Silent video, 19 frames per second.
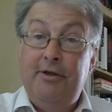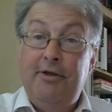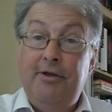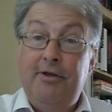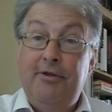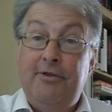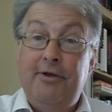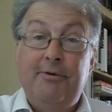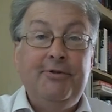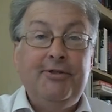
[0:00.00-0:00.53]

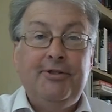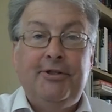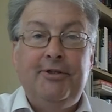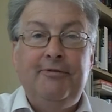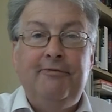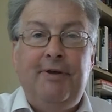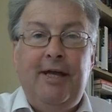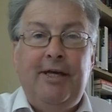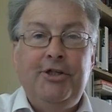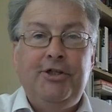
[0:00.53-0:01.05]
is a
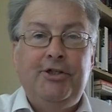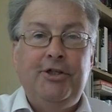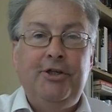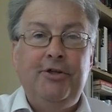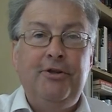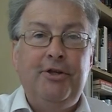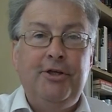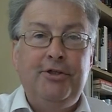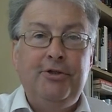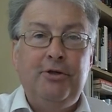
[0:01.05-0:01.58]

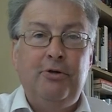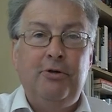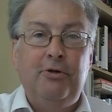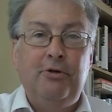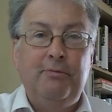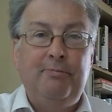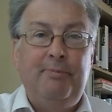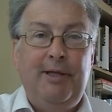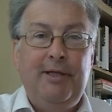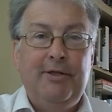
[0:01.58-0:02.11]
convention that
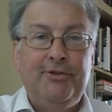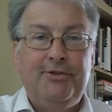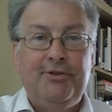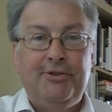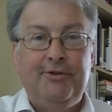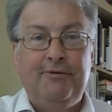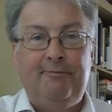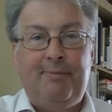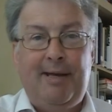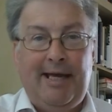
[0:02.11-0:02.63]
all bills
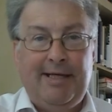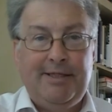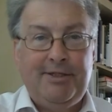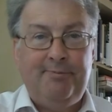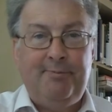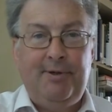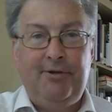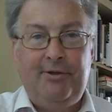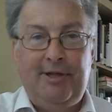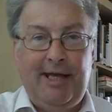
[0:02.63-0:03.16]
that have
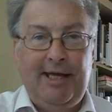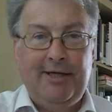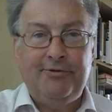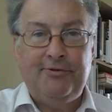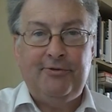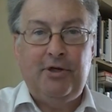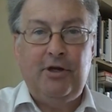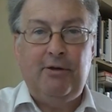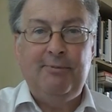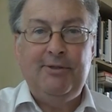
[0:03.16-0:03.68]
passed both the House
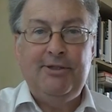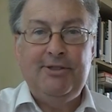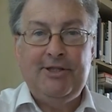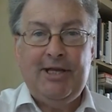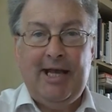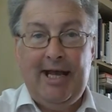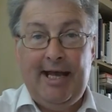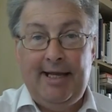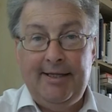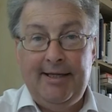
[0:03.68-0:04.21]
of
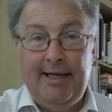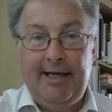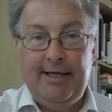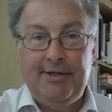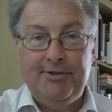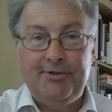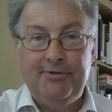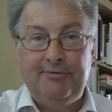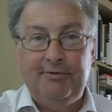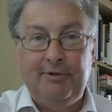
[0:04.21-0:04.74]
Commons and the
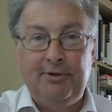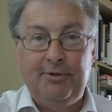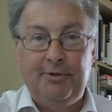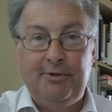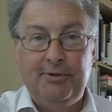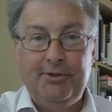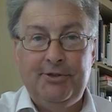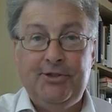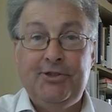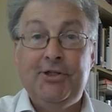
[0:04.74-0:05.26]
House of
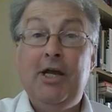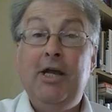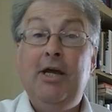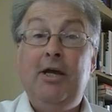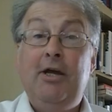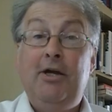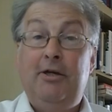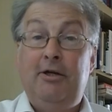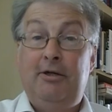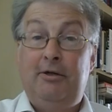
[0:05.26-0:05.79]
Lords
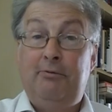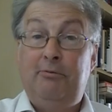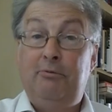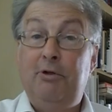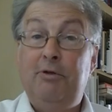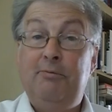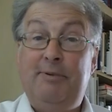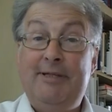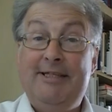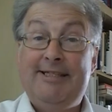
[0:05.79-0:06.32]

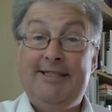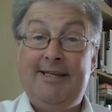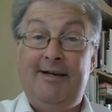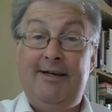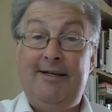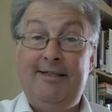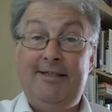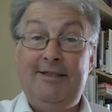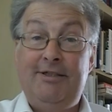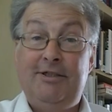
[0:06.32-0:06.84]
will be
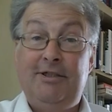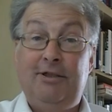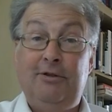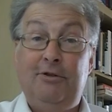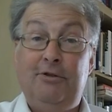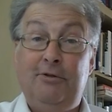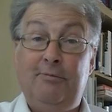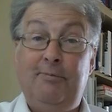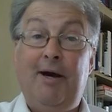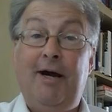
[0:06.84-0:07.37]
signed into
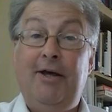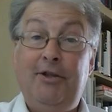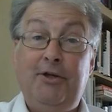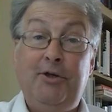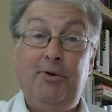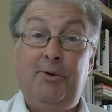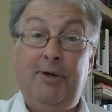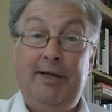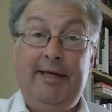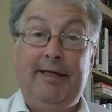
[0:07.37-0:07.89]
law by the
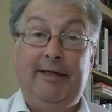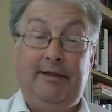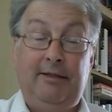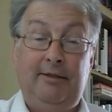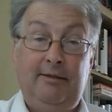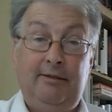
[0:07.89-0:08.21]
Queen.